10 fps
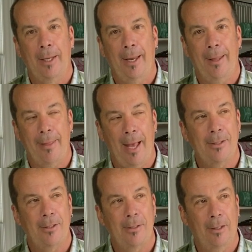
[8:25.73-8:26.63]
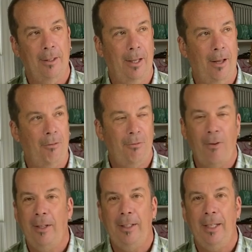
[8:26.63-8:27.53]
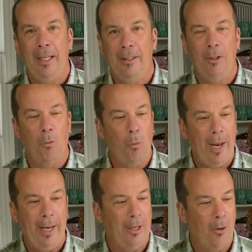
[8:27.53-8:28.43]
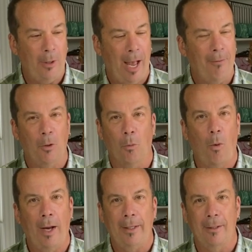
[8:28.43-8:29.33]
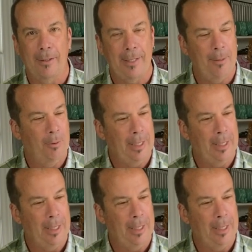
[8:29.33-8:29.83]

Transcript: And that's a fun way, you know, you have your wine on the table,